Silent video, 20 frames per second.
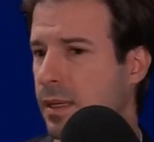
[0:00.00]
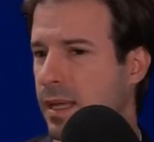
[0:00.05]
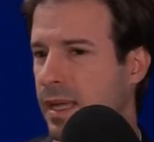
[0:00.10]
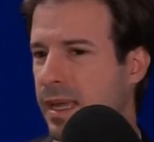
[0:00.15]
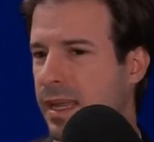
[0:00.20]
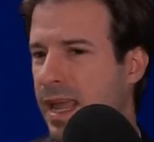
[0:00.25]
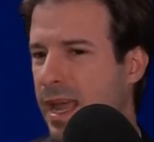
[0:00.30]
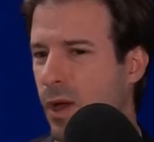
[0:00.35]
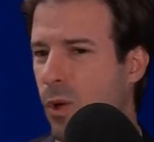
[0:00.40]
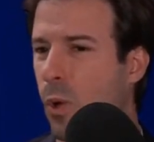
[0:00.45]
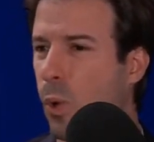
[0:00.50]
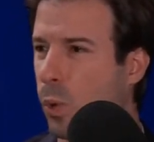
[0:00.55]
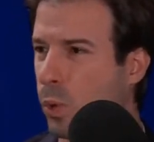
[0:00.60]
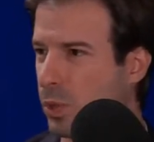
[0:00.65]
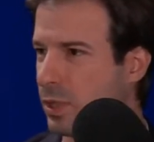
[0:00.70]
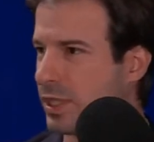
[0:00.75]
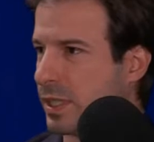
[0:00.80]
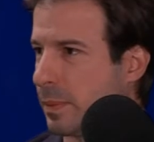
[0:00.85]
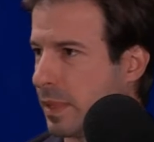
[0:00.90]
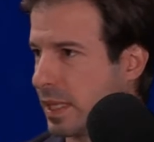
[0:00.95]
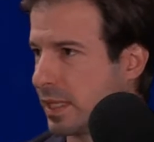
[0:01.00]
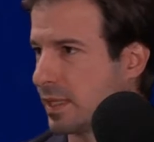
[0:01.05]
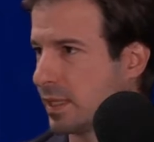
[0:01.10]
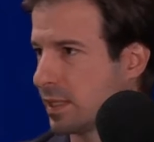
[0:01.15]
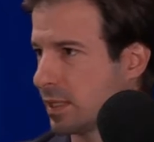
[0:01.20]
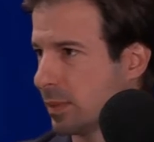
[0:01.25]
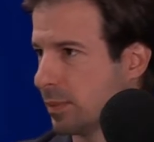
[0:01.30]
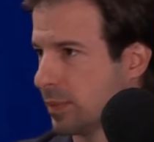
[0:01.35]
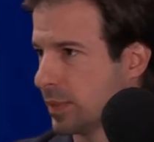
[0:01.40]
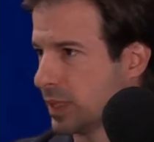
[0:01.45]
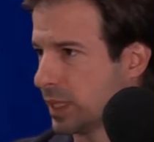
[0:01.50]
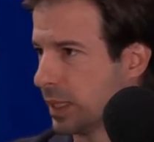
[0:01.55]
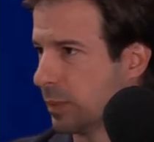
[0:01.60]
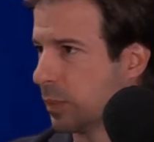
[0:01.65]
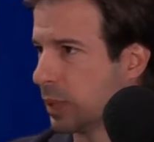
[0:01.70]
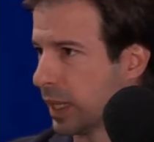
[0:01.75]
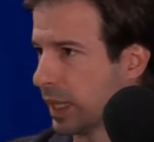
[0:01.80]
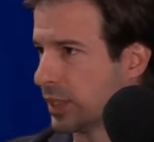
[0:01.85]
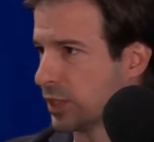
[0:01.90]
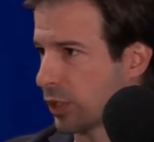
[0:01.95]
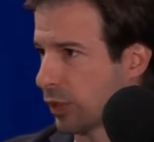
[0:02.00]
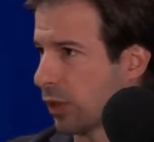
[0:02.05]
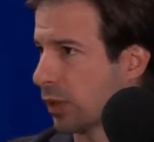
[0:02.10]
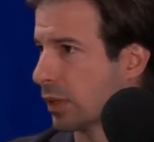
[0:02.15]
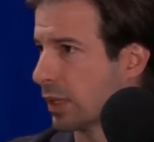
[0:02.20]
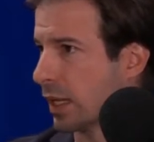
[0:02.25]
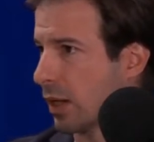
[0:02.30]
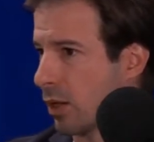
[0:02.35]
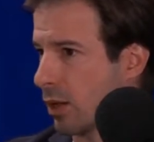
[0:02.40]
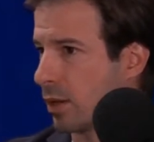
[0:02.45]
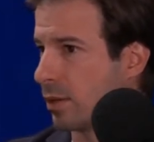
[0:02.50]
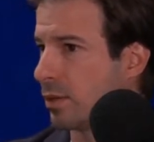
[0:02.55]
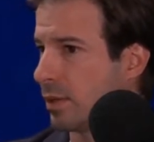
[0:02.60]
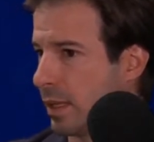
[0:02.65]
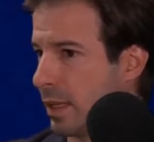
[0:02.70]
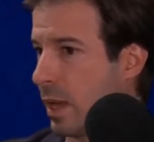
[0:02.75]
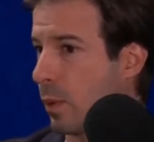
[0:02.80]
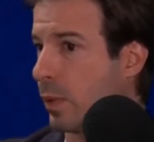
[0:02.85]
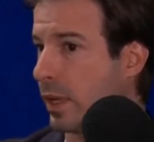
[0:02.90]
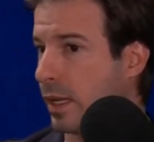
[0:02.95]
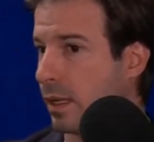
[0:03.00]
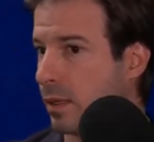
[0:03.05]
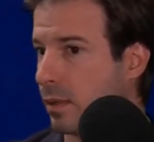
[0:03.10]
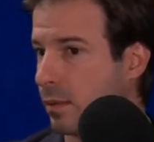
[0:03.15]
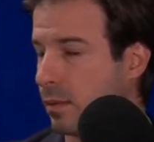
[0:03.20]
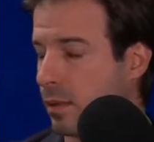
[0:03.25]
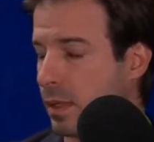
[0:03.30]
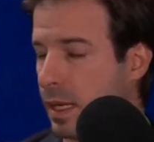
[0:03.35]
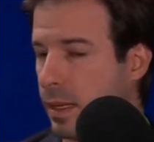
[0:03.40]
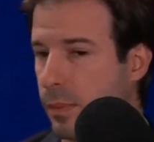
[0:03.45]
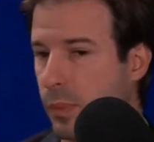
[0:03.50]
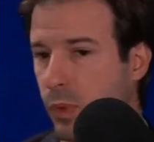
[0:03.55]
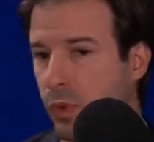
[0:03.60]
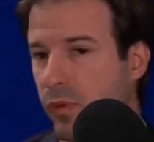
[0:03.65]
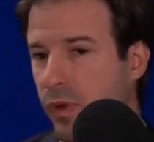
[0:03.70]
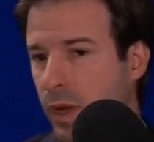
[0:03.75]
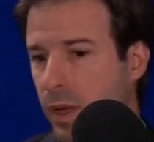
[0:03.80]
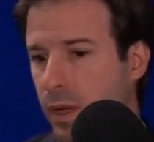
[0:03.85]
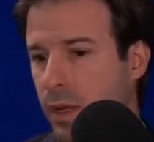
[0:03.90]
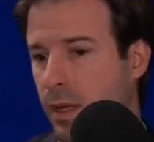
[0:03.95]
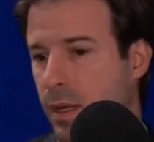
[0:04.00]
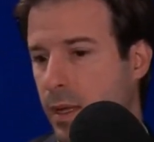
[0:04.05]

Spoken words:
how old some of the systems in place currently are that we can then improve on.